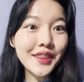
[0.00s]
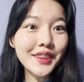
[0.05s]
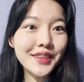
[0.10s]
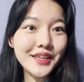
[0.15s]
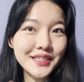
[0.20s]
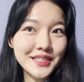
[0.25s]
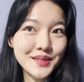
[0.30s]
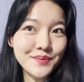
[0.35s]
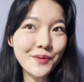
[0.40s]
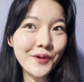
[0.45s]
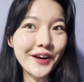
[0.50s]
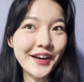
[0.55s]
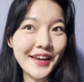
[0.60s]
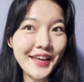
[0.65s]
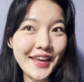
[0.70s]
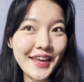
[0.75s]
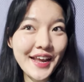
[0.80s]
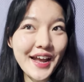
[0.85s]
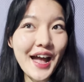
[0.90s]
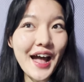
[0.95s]
This
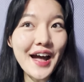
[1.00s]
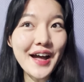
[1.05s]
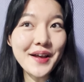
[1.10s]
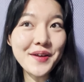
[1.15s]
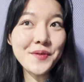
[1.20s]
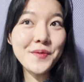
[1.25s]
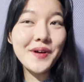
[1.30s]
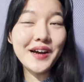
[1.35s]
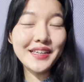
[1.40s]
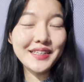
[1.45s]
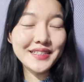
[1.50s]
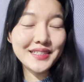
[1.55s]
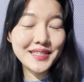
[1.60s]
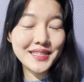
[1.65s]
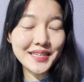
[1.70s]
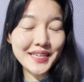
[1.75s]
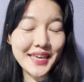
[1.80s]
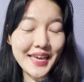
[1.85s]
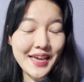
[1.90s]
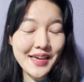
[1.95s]
morning I went
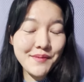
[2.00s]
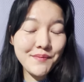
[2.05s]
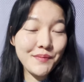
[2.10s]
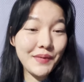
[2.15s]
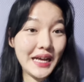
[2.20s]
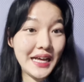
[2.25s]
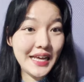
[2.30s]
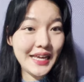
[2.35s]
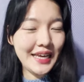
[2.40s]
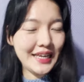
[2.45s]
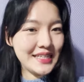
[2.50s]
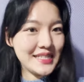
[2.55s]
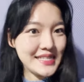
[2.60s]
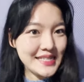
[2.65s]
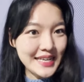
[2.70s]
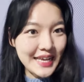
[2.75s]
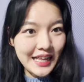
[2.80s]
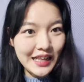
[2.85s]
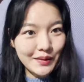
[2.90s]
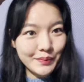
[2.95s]
to get my
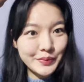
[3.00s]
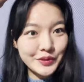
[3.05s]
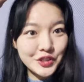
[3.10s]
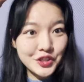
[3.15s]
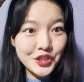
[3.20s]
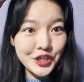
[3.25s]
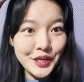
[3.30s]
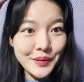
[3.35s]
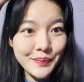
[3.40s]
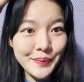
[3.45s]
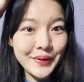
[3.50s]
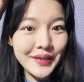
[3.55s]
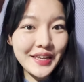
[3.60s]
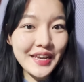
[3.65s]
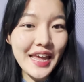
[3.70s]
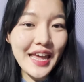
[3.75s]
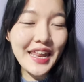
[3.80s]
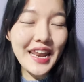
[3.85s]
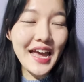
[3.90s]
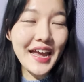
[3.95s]
scalp treatment
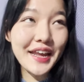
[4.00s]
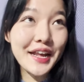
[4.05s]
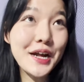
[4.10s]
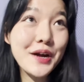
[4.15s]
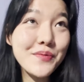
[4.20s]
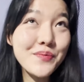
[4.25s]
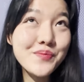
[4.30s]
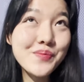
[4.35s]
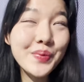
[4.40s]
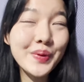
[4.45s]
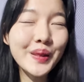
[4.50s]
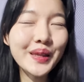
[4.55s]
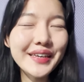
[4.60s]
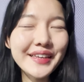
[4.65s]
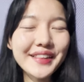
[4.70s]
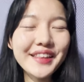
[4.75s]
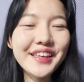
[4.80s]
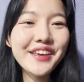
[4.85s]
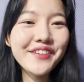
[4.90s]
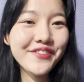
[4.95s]
and I
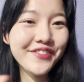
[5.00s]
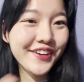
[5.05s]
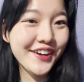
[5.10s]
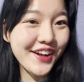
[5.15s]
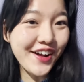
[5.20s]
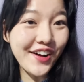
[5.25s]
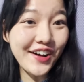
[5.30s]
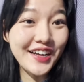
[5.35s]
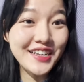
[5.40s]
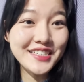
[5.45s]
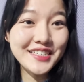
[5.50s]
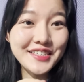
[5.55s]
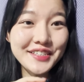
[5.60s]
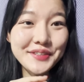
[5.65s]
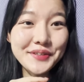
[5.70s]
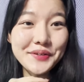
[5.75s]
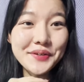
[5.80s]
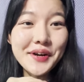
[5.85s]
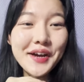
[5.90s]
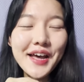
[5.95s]
completely forgot
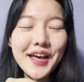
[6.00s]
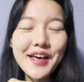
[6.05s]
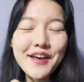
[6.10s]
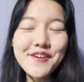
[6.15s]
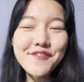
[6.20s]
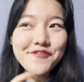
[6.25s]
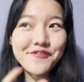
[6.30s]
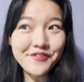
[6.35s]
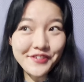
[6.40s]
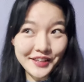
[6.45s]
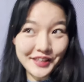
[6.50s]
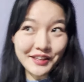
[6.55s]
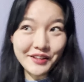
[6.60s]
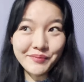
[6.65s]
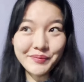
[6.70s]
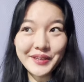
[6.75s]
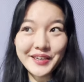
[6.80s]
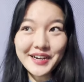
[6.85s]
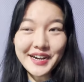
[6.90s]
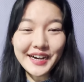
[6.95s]
to
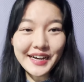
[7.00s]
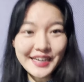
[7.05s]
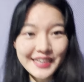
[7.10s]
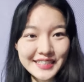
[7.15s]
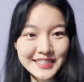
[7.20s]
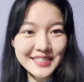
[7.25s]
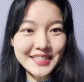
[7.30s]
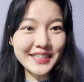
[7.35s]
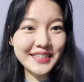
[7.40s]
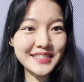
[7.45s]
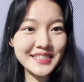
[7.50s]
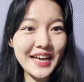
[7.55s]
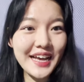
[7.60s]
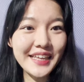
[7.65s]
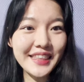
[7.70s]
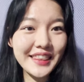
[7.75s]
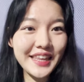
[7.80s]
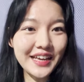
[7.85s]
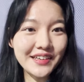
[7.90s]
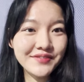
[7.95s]
film you guys because I
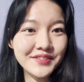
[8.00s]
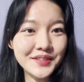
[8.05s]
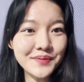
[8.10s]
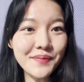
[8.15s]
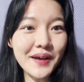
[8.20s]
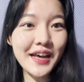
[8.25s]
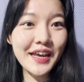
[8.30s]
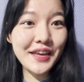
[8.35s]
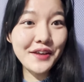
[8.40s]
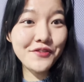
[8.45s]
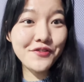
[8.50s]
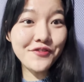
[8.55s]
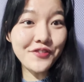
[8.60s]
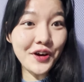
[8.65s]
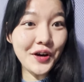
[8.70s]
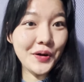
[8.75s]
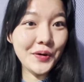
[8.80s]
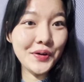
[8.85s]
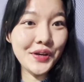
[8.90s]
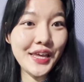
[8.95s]
left my
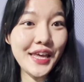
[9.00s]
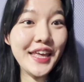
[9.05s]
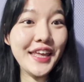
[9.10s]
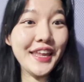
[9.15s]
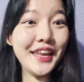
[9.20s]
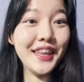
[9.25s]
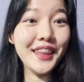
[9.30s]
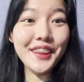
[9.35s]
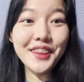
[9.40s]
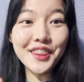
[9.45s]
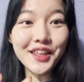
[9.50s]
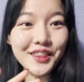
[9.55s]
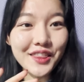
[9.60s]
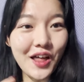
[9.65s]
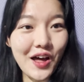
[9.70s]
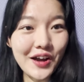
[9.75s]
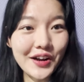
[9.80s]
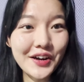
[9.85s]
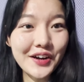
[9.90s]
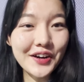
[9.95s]
phone in the
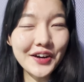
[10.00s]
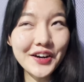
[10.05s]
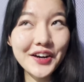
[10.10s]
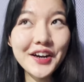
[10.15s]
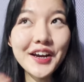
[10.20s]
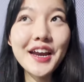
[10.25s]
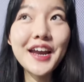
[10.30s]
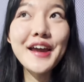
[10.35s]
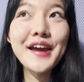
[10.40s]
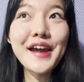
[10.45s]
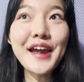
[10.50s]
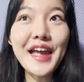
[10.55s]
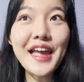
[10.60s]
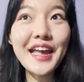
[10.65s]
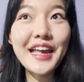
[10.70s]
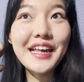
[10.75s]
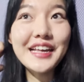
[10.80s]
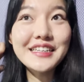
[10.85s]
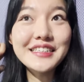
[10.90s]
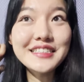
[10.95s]
locker
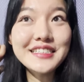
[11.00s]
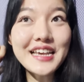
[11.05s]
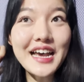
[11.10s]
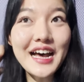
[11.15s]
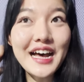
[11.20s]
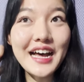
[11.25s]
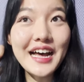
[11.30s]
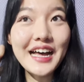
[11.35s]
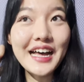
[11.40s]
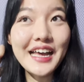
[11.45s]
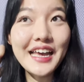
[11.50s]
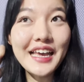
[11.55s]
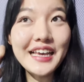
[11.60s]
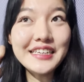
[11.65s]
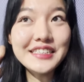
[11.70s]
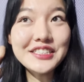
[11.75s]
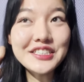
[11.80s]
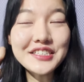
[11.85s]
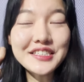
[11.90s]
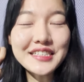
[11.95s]
and
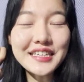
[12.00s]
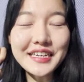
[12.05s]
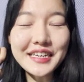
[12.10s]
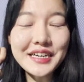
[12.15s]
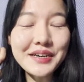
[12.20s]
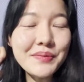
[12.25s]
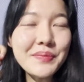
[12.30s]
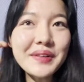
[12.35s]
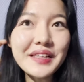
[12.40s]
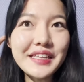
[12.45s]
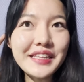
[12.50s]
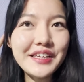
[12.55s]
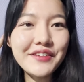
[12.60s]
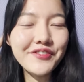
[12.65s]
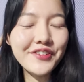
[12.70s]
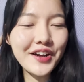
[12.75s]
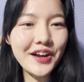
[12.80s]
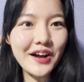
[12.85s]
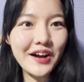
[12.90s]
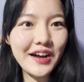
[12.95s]
I just like completely
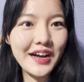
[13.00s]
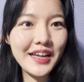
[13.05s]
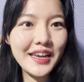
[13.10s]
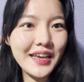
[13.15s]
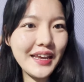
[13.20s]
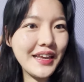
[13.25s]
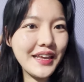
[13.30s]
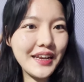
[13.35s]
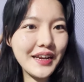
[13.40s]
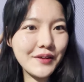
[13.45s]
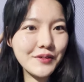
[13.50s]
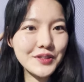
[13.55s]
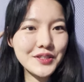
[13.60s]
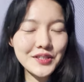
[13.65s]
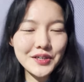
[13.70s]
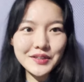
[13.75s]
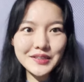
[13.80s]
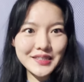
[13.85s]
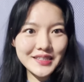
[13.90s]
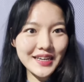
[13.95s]
forgot and I was
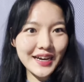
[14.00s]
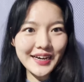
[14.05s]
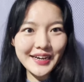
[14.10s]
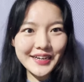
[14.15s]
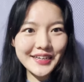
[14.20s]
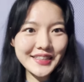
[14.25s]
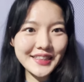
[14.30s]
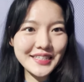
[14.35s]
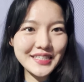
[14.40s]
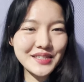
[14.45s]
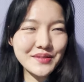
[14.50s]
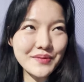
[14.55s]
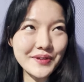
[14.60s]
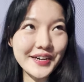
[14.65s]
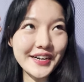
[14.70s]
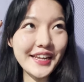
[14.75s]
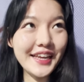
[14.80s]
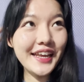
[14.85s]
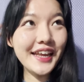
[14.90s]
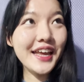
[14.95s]
so tired this
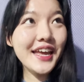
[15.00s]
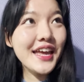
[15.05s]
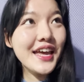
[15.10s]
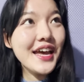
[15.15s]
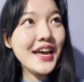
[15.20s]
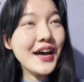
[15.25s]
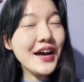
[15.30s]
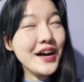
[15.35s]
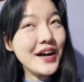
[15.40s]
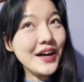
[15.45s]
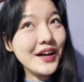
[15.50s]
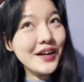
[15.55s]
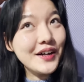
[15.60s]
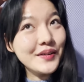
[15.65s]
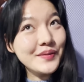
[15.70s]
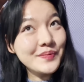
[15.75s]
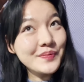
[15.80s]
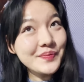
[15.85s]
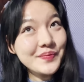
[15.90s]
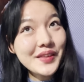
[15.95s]
morning.
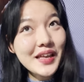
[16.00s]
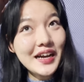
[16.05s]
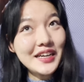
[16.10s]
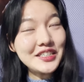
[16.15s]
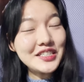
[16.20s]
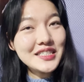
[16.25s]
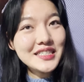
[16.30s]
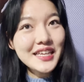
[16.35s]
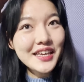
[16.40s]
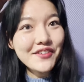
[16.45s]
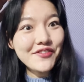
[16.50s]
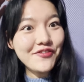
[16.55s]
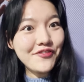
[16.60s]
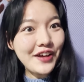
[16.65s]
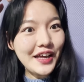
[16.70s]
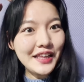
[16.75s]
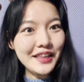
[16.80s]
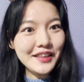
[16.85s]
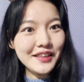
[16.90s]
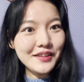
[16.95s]
I just like
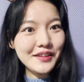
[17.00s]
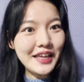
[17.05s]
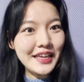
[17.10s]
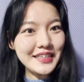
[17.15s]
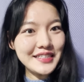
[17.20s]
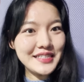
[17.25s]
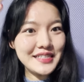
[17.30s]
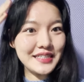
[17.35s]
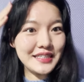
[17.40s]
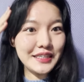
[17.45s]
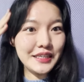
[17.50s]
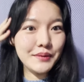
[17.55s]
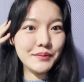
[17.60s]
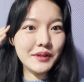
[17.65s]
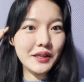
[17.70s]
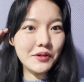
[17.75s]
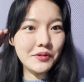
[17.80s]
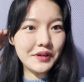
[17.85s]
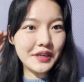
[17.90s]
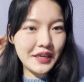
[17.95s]
fell asleep
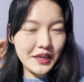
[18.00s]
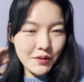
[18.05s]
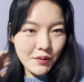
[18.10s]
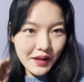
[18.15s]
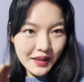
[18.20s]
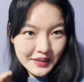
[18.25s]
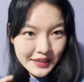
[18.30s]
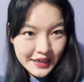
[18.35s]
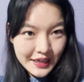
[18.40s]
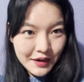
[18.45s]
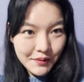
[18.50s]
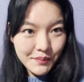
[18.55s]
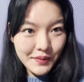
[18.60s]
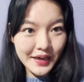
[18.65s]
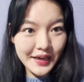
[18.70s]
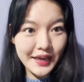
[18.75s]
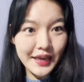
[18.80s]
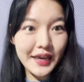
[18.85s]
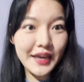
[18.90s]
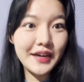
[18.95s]
low-key while getting my
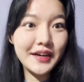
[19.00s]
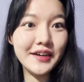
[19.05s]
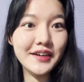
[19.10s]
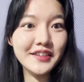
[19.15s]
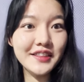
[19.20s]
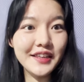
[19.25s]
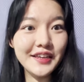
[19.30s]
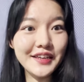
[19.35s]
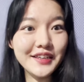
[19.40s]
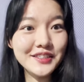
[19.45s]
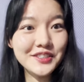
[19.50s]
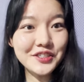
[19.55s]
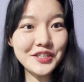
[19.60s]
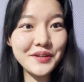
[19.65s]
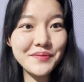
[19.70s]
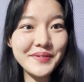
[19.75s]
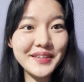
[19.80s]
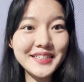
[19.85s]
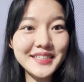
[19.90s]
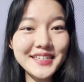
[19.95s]
hair like
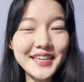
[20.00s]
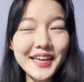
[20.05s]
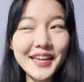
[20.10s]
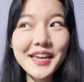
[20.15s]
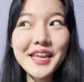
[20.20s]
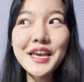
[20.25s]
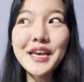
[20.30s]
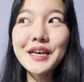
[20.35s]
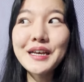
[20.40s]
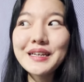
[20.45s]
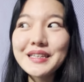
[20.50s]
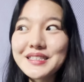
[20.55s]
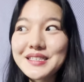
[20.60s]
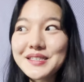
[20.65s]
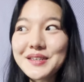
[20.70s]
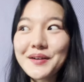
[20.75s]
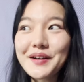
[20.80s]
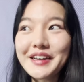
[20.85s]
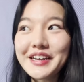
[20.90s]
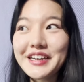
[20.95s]
treatment done,
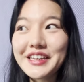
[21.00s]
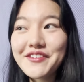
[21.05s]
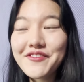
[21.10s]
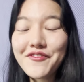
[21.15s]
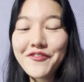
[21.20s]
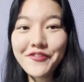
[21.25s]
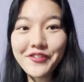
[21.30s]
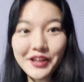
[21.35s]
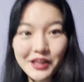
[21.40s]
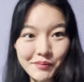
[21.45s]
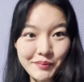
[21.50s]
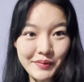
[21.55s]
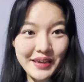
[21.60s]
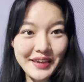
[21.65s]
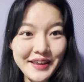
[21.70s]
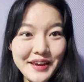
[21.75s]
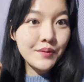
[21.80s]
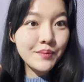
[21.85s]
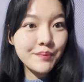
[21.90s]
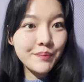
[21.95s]
so I couldn't film
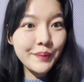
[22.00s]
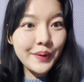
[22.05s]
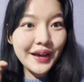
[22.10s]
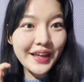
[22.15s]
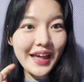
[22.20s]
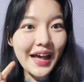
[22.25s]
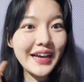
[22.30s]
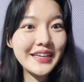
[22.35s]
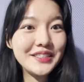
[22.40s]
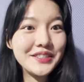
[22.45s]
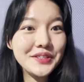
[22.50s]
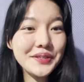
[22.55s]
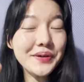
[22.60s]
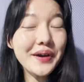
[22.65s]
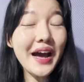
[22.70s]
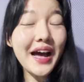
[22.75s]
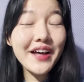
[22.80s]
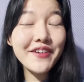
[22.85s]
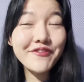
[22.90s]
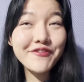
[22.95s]
it, but I do
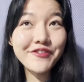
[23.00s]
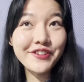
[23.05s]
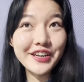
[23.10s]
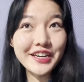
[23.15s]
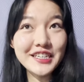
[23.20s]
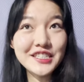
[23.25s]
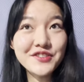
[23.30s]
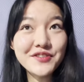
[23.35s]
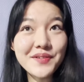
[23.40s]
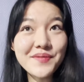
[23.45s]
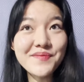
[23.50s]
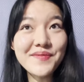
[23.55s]
have footage from